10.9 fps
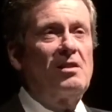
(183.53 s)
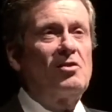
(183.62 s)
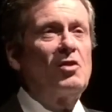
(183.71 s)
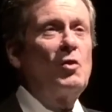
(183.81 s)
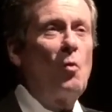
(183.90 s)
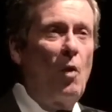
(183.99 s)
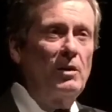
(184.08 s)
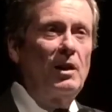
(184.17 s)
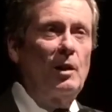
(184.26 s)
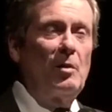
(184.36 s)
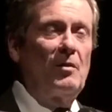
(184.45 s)
It's just the
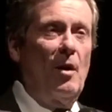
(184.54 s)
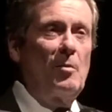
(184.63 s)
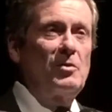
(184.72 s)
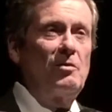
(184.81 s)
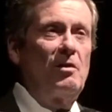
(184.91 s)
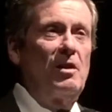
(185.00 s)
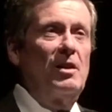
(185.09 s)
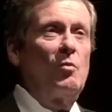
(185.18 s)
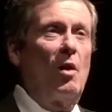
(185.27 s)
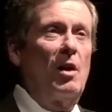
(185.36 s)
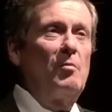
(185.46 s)
one little bit of opportunity,
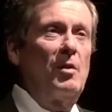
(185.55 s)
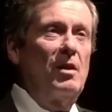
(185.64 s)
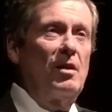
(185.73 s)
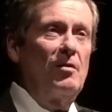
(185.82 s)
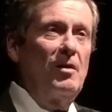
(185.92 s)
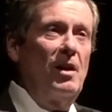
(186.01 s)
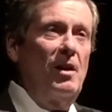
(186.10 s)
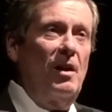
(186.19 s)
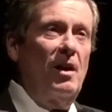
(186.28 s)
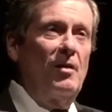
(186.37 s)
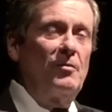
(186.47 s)
the one bit
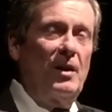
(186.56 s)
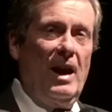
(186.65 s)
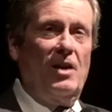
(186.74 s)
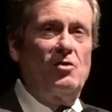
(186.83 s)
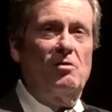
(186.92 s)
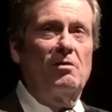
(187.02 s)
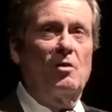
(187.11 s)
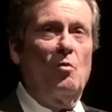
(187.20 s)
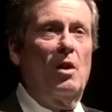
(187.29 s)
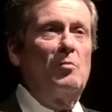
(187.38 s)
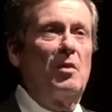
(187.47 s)
of connection, the
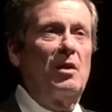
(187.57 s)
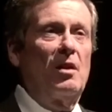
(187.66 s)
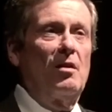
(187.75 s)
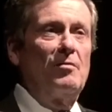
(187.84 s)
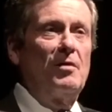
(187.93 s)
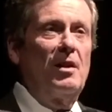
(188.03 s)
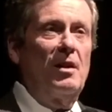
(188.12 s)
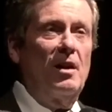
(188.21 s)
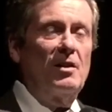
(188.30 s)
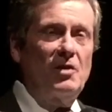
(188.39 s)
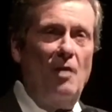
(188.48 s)
one bit of
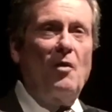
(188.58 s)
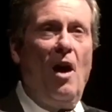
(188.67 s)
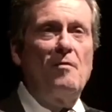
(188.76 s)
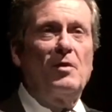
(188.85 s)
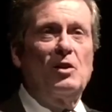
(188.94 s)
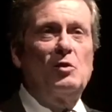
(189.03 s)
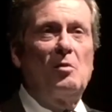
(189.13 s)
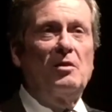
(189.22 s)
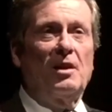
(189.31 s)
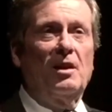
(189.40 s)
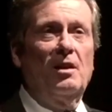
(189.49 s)
self-confidence
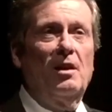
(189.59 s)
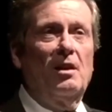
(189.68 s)
building.